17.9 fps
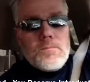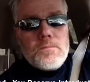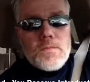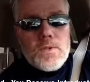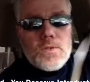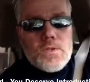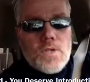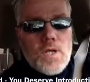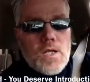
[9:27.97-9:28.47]

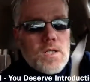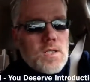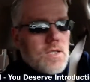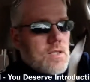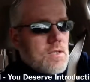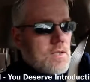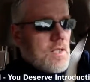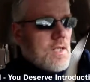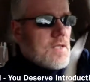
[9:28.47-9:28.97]
You start
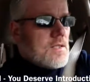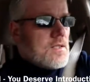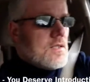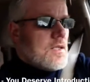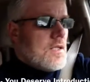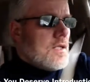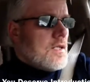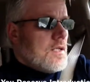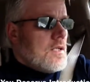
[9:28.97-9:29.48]
looking at,
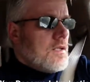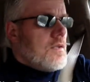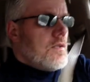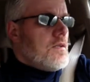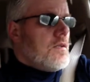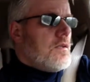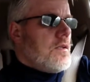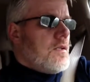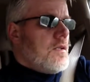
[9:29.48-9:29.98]

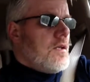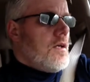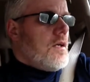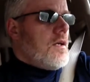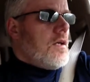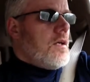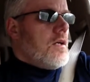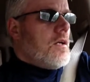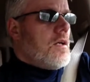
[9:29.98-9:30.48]

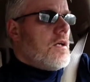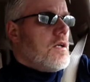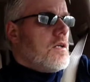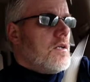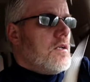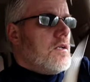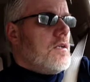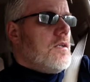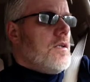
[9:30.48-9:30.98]

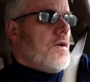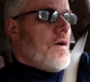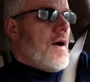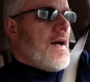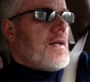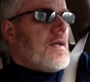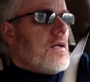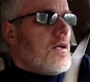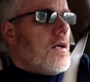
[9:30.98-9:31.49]

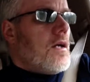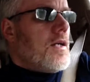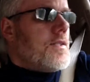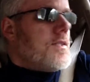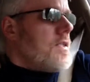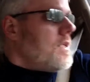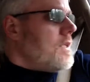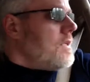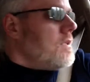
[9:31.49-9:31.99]
I get
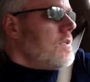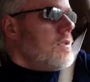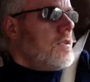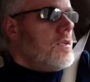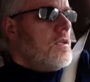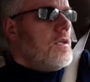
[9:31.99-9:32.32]
hunting,